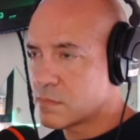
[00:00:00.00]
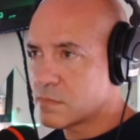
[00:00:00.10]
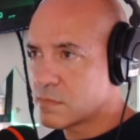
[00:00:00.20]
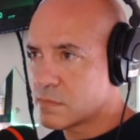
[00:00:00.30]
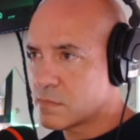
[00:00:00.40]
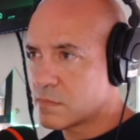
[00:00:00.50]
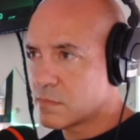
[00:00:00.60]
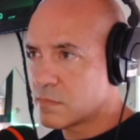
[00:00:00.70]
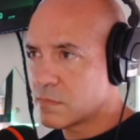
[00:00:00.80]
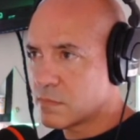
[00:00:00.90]

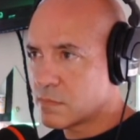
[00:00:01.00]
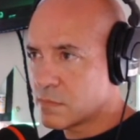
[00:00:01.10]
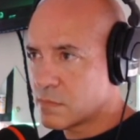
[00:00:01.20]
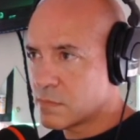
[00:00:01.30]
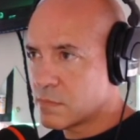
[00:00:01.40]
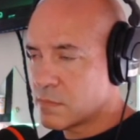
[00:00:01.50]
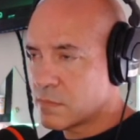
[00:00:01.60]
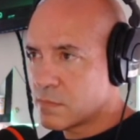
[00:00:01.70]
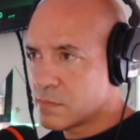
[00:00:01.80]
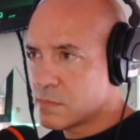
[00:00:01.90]

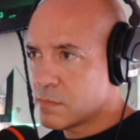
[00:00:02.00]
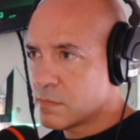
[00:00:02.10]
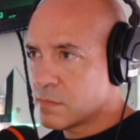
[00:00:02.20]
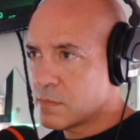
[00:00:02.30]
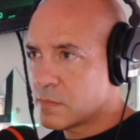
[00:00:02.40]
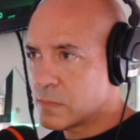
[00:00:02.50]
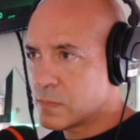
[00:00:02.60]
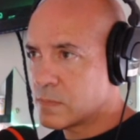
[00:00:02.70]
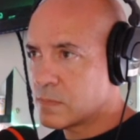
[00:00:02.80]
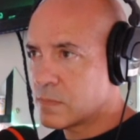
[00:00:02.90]

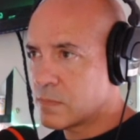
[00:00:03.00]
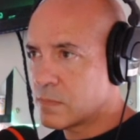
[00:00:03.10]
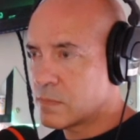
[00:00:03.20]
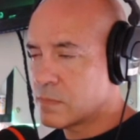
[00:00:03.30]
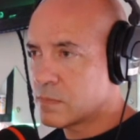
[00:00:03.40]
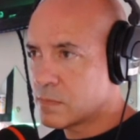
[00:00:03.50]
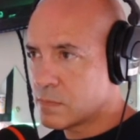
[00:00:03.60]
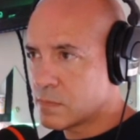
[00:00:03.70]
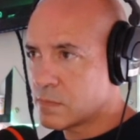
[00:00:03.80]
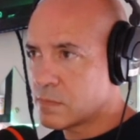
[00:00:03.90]

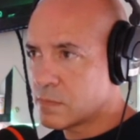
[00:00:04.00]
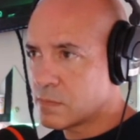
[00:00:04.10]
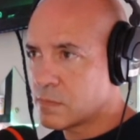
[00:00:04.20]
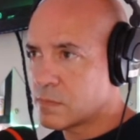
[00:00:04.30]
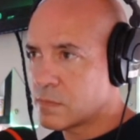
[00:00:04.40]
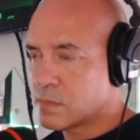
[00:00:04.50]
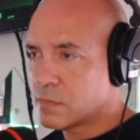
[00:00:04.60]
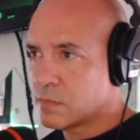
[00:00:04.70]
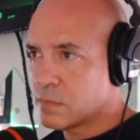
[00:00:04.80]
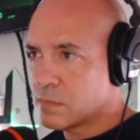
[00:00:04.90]

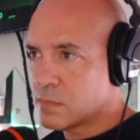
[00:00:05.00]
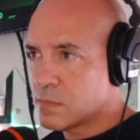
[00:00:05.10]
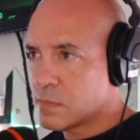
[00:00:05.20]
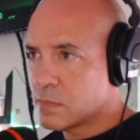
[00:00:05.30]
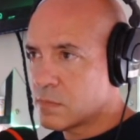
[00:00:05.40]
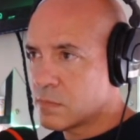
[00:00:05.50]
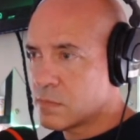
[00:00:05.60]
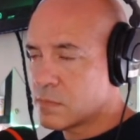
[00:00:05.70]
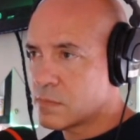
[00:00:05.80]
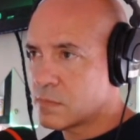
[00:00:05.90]

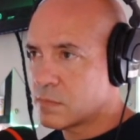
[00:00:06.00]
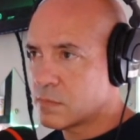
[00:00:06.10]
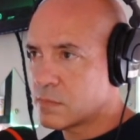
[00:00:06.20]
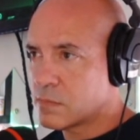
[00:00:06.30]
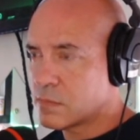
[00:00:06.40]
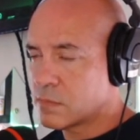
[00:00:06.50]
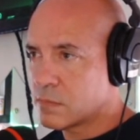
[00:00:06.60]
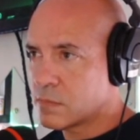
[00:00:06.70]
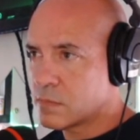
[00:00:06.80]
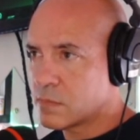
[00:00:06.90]

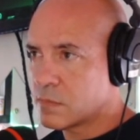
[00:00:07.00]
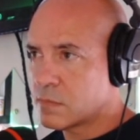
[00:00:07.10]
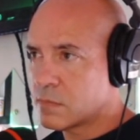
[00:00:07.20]
No words are spoken by the person on screen.